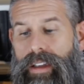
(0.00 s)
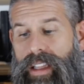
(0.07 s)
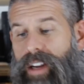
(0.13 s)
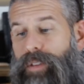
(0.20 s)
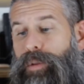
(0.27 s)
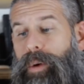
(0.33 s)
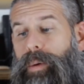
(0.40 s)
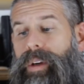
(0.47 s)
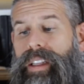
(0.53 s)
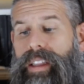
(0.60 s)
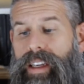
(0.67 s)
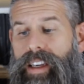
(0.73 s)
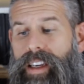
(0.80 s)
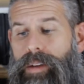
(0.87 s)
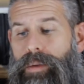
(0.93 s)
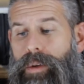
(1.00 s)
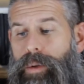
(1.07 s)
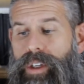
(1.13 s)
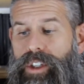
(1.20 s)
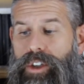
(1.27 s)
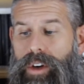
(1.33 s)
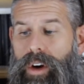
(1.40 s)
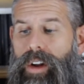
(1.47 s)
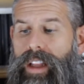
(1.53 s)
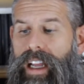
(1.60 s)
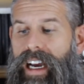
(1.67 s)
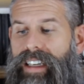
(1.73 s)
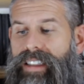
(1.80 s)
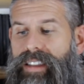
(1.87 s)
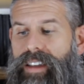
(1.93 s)
that if we read the Hebrew, we should all
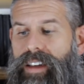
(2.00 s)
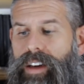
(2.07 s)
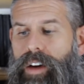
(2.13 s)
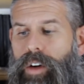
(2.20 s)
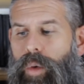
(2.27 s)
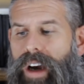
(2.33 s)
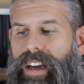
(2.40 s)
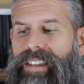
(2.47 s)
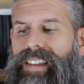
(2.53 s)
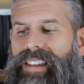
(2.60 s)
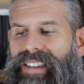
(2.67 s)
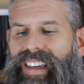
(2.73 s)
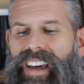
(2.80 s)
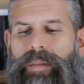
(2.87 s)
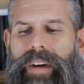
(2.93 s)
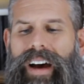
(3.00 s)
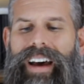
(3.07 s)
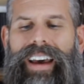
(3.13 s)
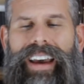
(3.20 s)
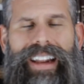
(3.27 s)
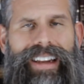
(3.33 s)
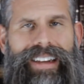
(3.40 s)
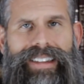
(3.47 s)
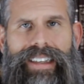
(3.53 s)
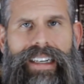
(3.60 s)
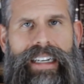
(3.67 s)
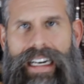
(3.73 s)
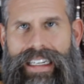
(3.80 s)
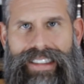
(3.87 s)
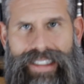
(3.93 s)
ask. Why does it say ma'achelet
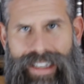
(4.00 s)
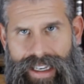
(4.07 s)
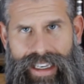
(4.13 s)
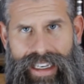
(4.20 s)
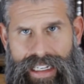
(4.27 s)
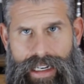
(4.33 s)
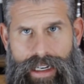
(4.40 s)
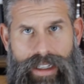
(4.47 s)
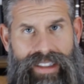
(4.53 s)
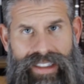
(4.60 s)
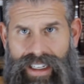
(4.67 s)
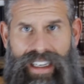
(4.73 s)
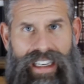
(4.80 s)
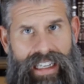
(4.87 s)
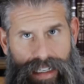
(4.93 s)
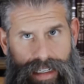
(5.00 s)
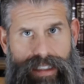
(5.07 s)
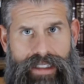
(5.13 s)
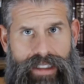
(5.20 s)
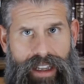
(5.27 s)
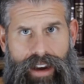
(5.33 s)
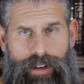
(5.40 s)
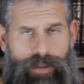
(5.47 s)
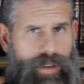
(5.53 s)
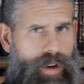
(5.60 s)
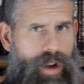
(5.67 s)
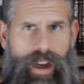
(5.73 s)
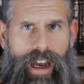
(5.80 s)
and not sakin? Sakin is knife.